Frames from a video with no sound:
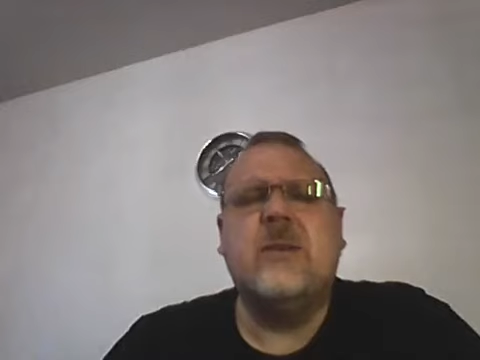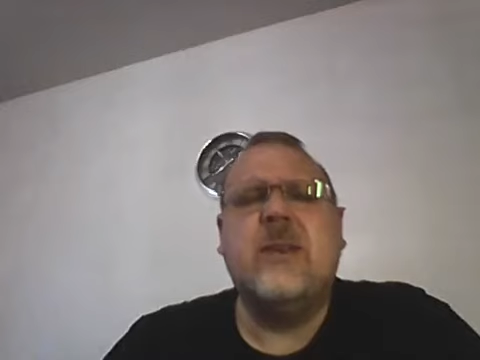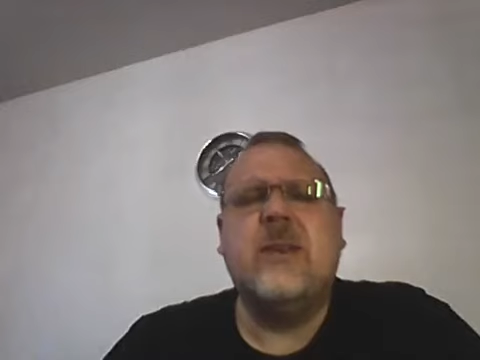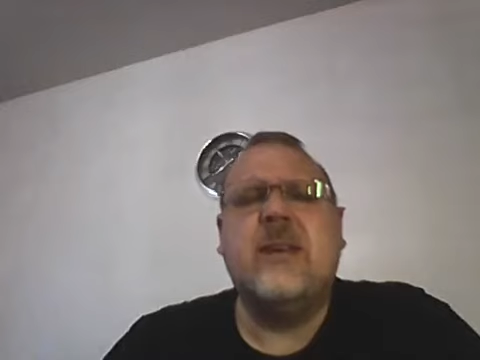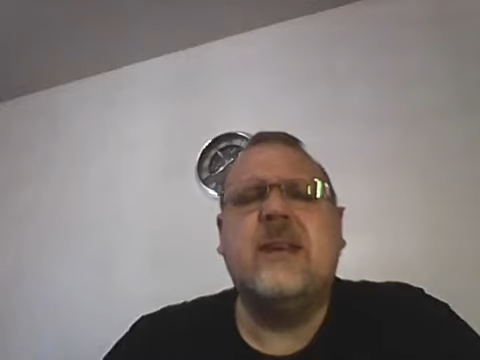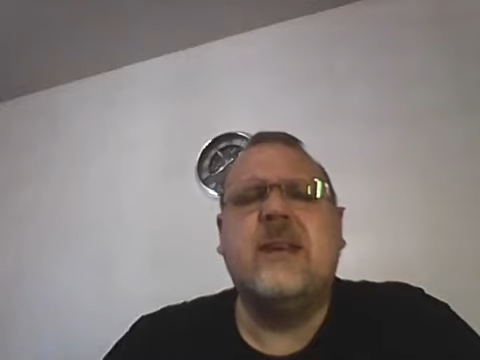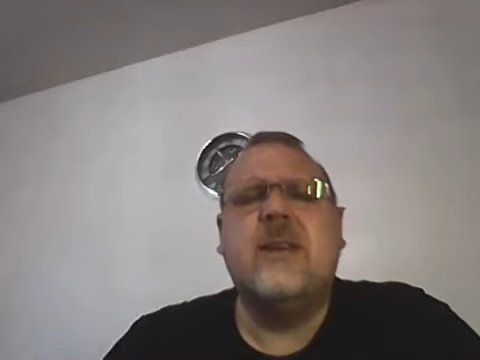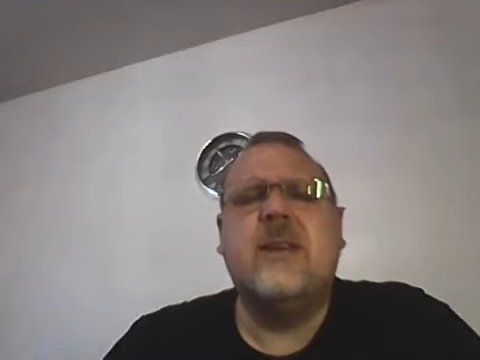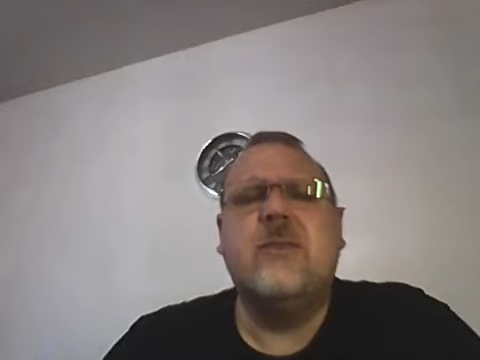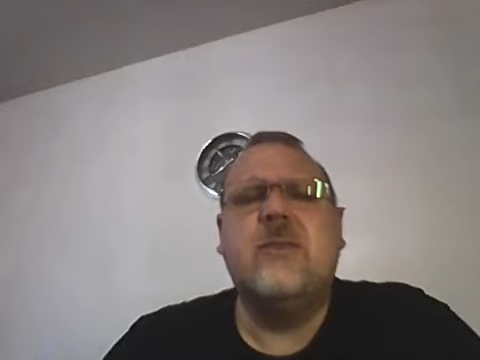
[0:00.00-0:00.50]

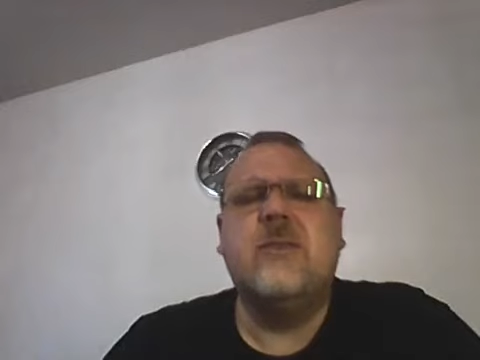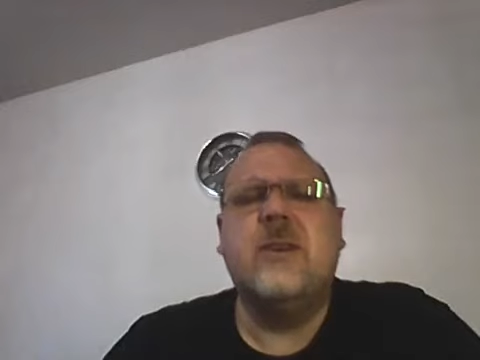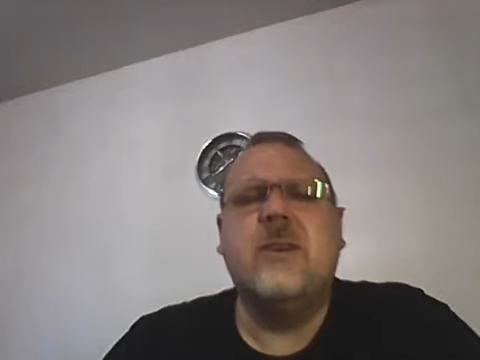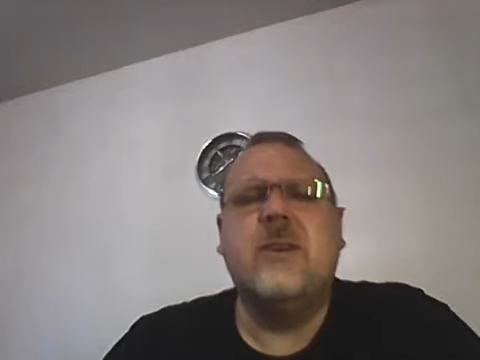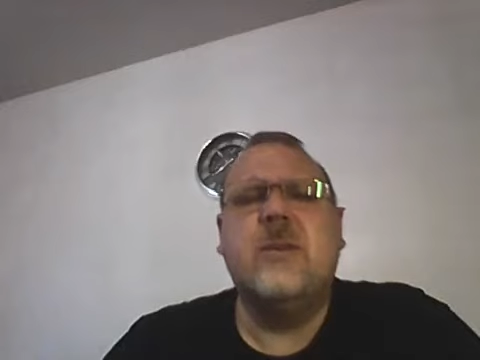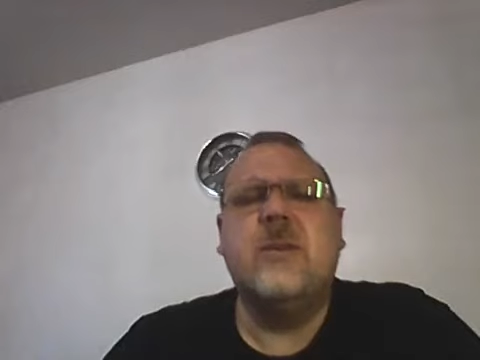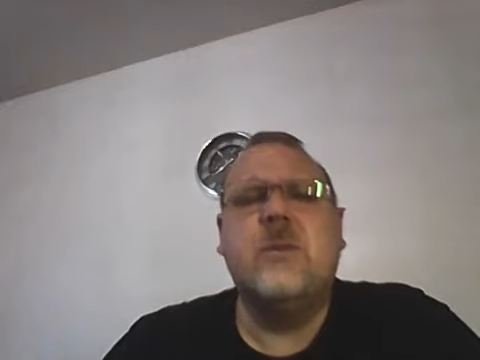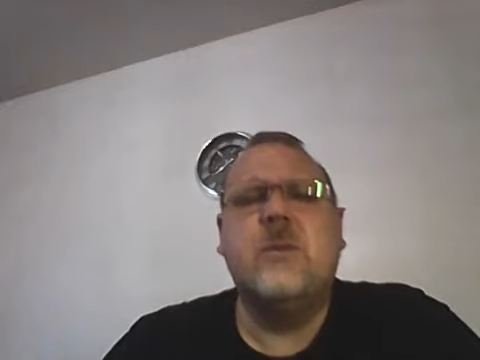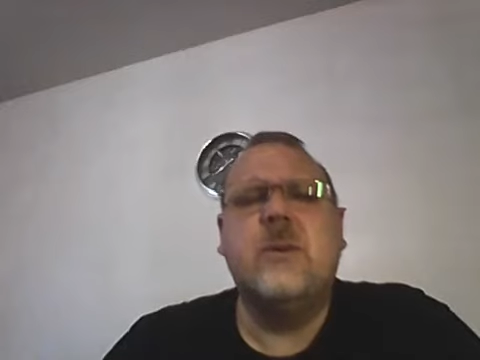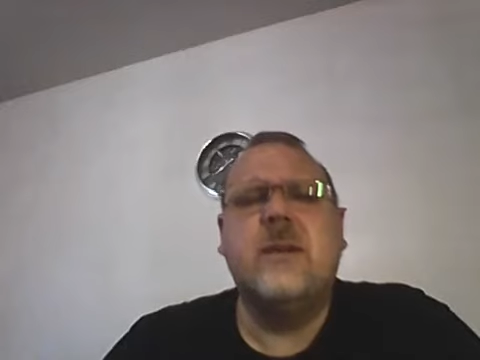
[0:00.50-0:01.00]
Thank you for
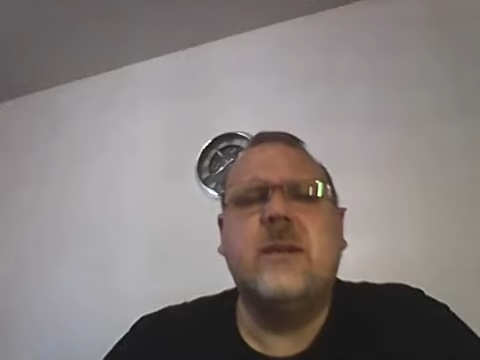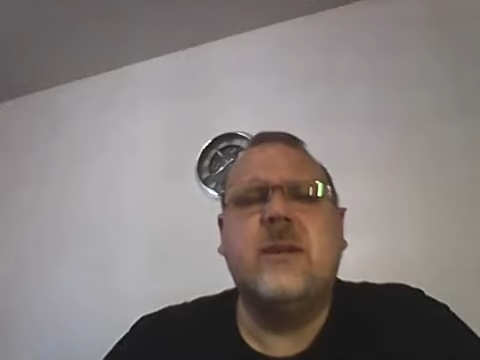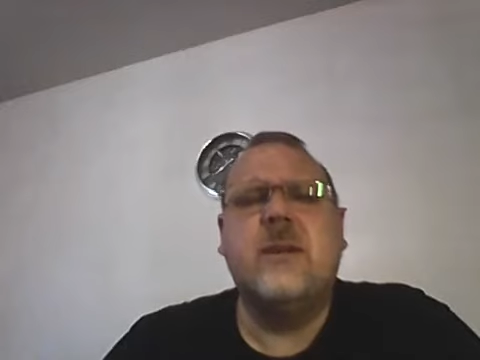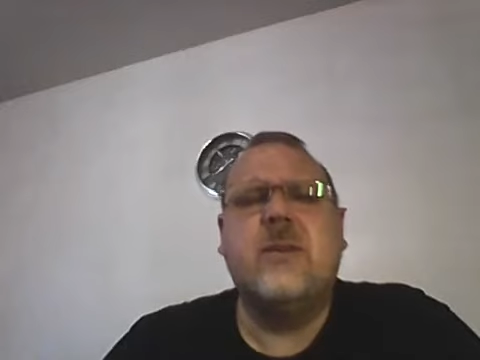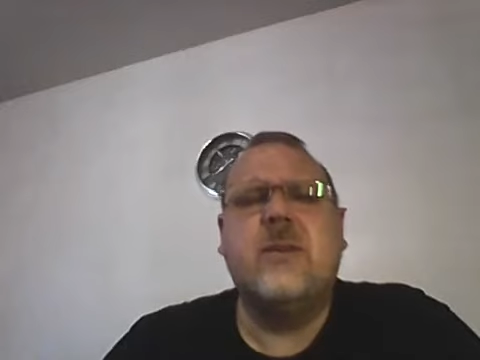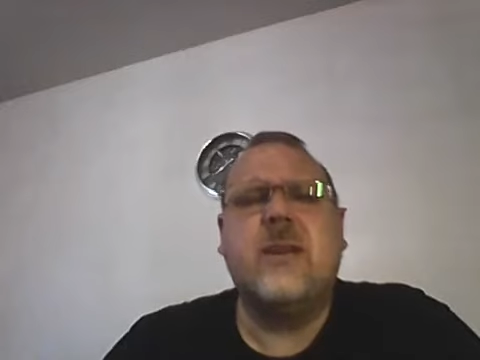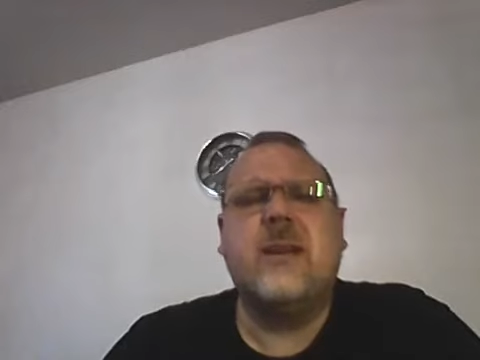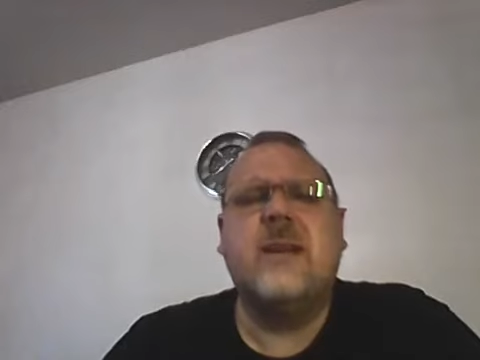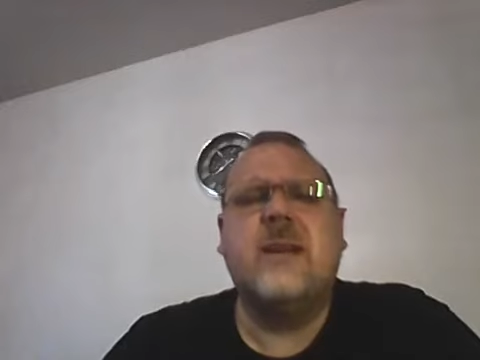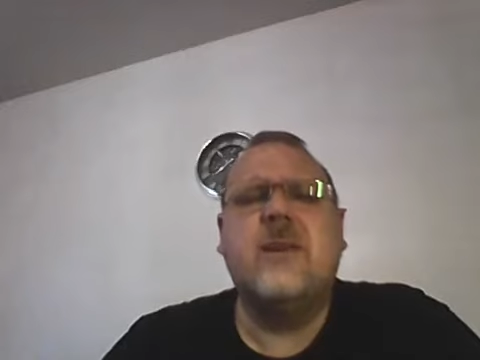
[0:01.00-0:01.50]
your word.
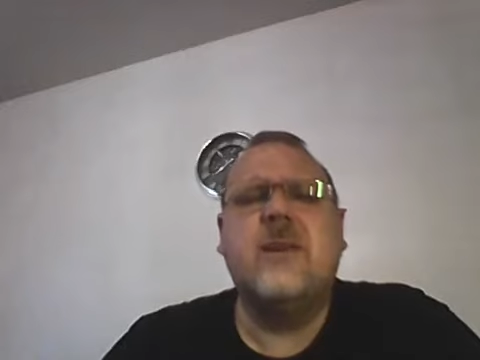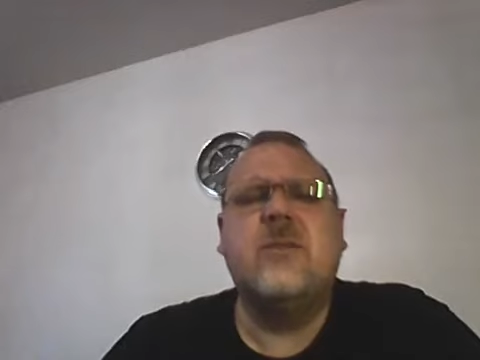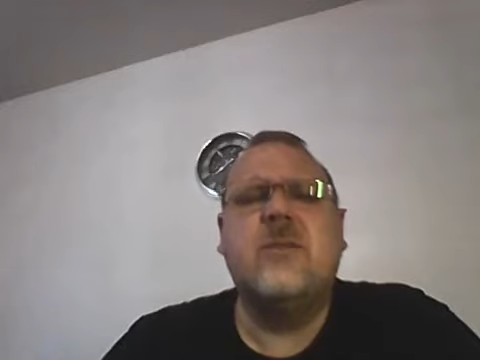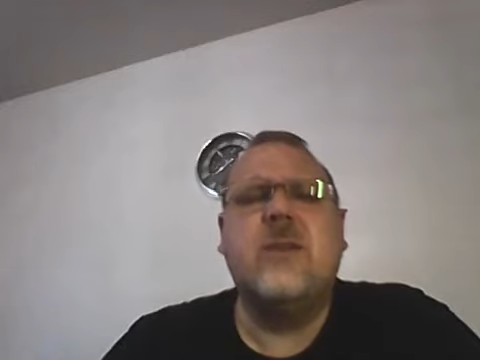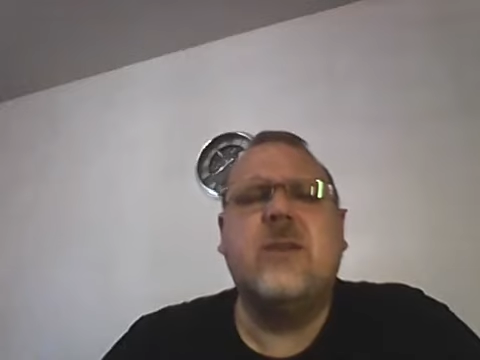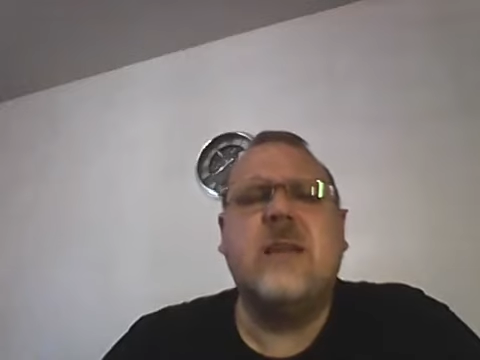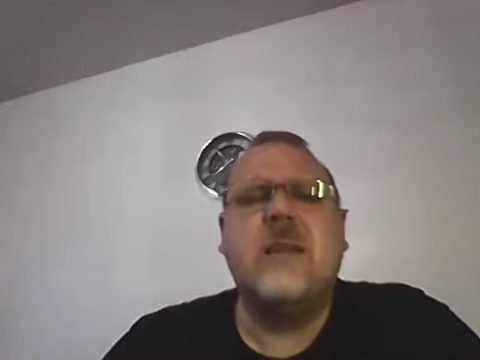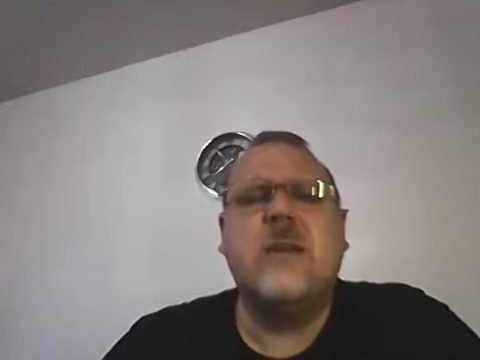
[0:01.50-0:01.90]
Thank you that